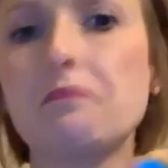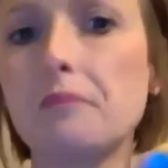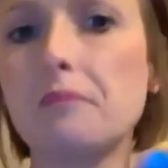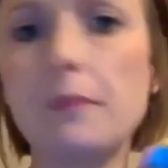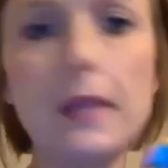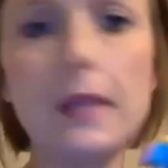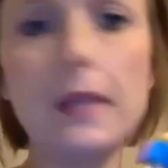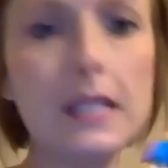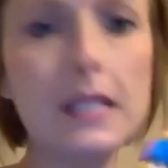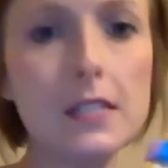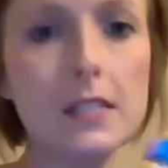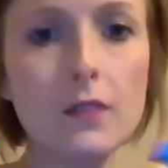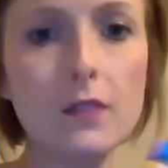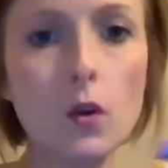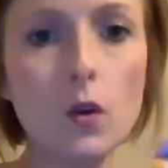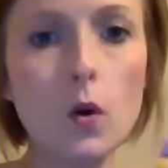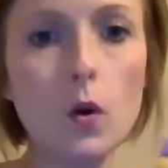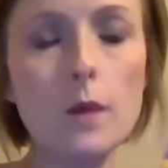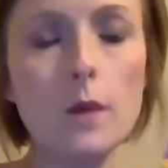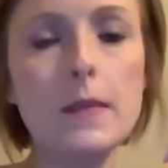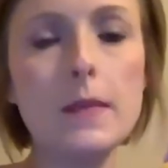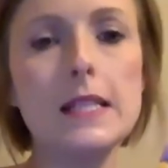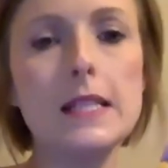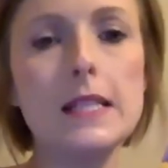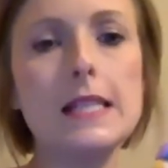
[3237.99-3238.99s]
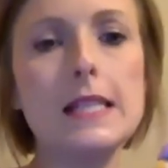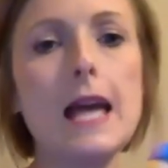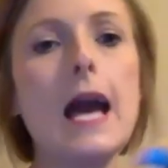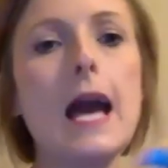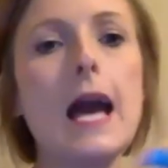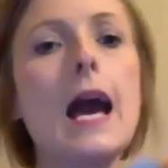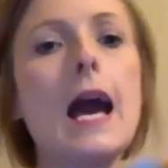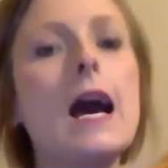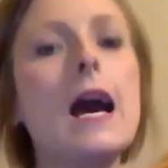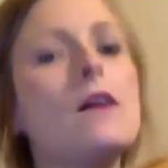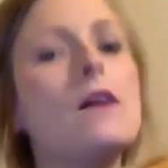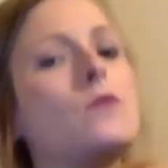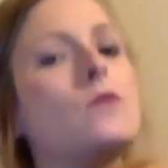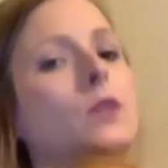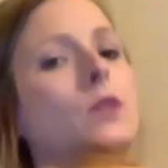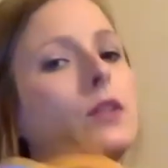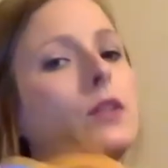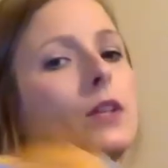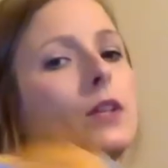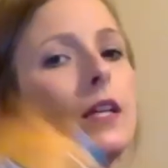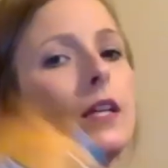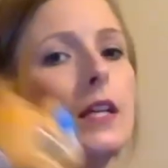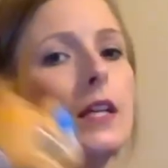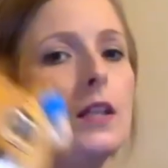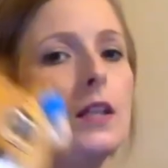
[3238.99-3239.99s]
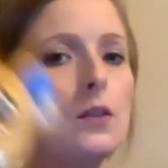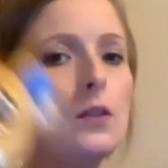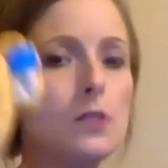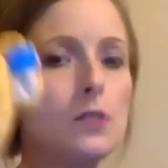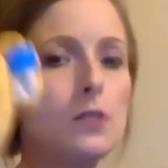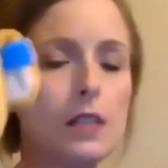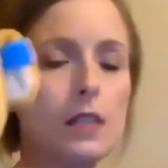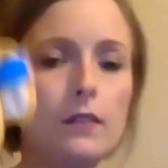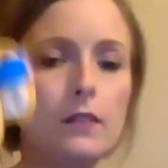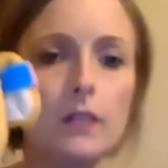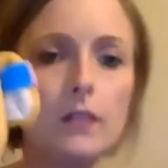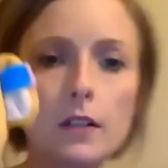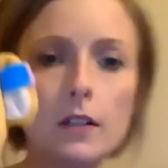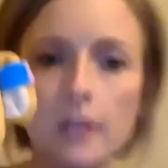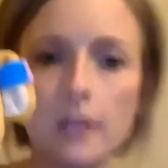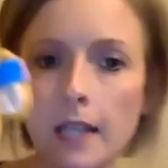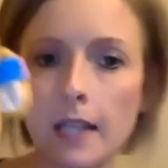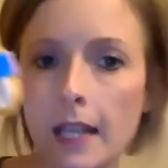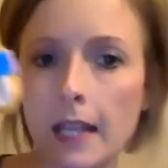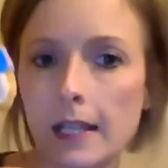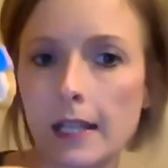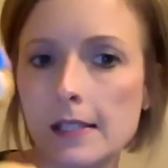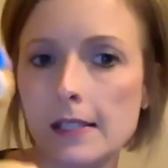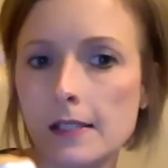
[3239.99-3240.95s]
piece of equipment to have when your kiddos have hearing aids